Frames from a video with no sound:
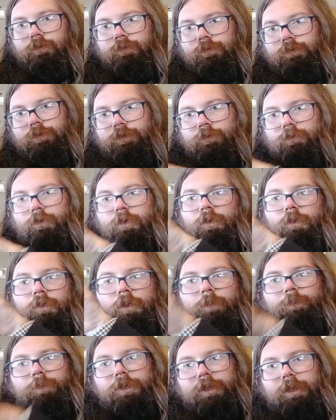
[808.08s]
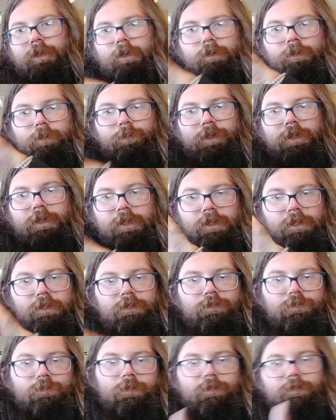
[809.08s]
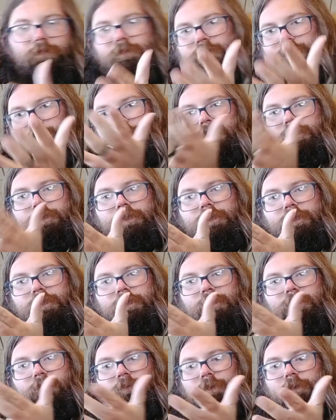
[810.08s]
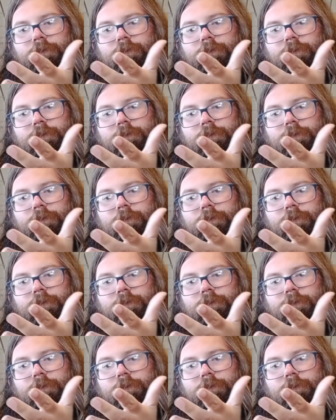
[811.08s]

Scroll up and down the page, whether it's Indeed,